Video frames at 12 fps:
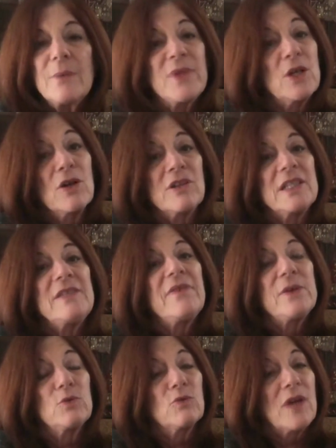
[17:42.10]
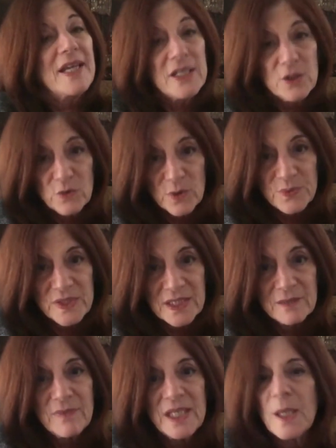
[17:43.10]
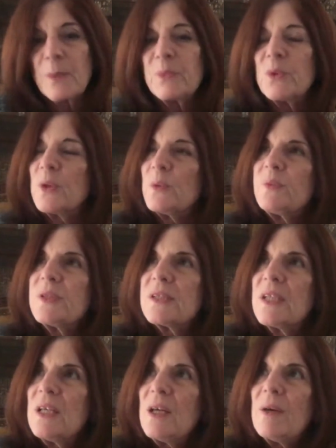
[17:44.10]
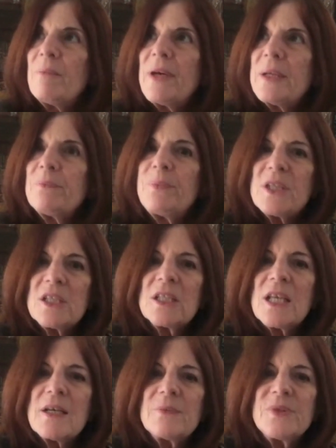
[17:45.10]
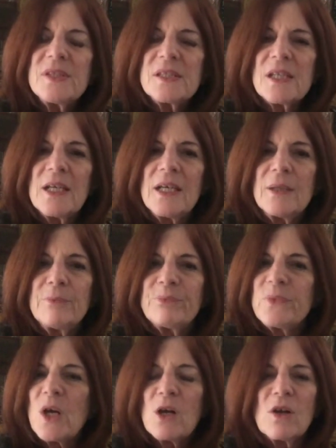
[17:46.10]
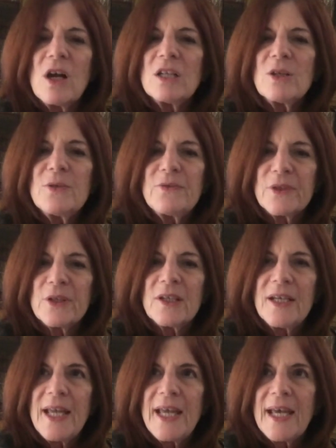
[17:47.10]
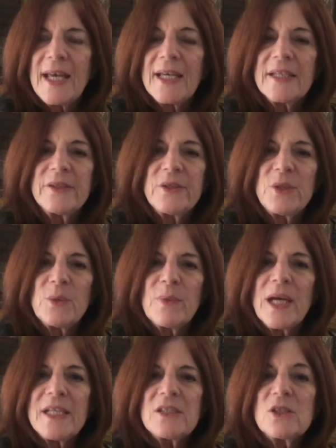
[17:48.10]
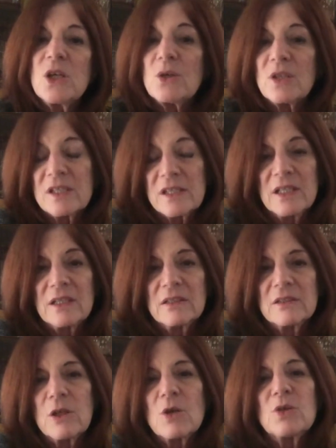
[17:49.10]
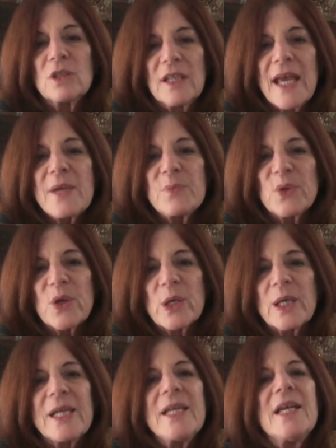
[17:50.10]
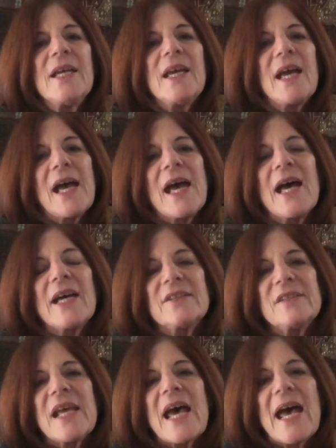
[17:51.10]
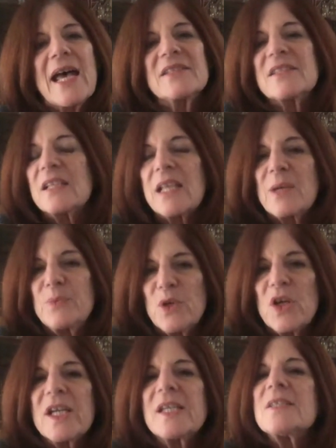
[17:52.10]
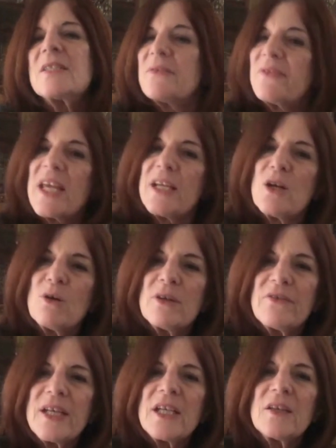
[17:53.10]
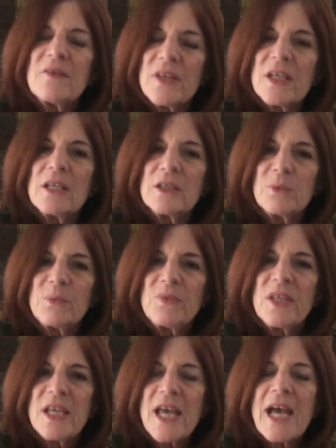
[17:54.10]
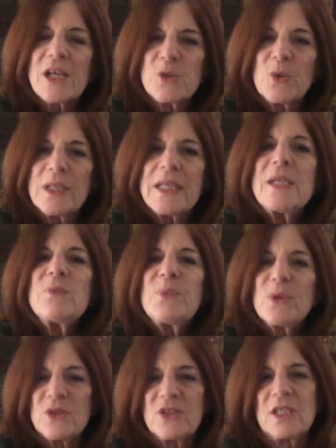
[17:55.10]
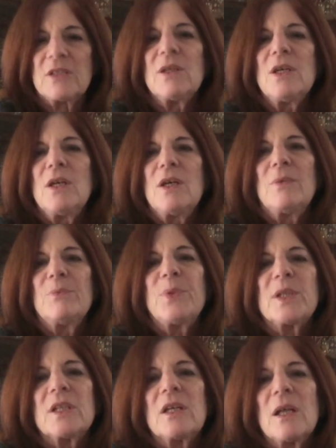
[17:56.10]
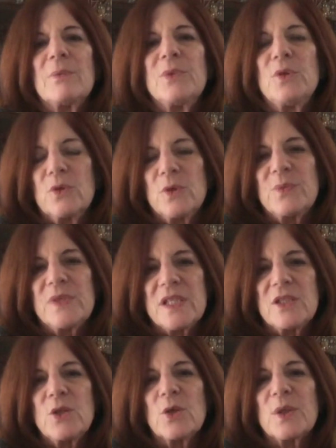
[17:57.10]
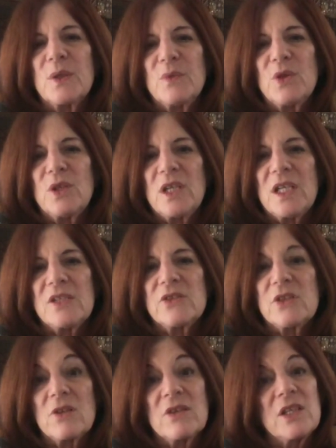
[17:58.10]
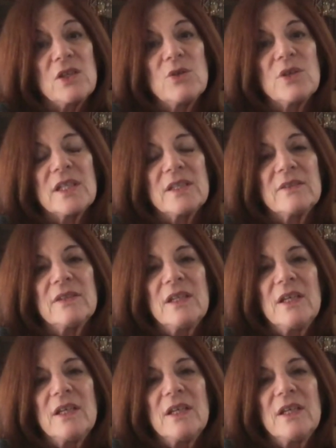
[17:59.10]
There are even writing groups and meetup groups, but book clubs are all over, and you might go to the local library and ask the librarians if they know of any of the actual in-person book club groups in your community, so that you can